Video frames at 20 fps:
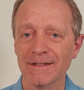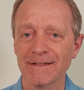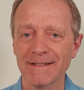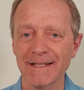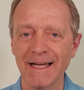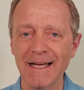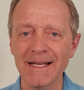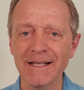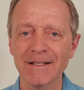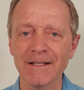
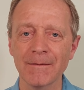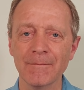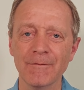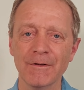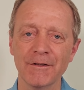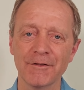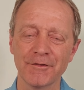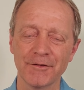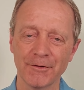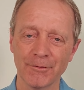Take them
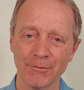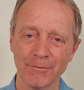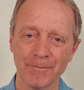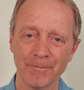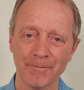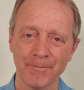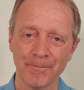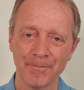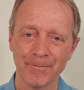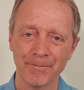with you
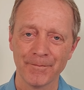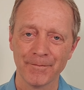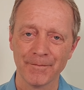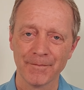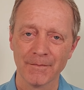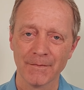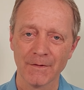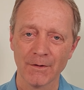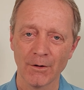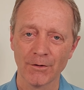
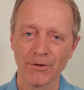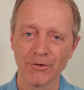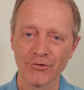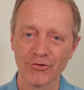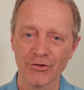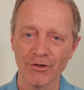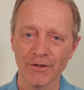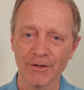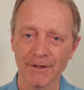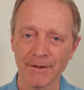on a
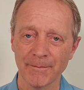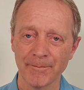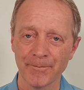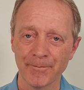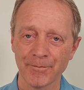journey.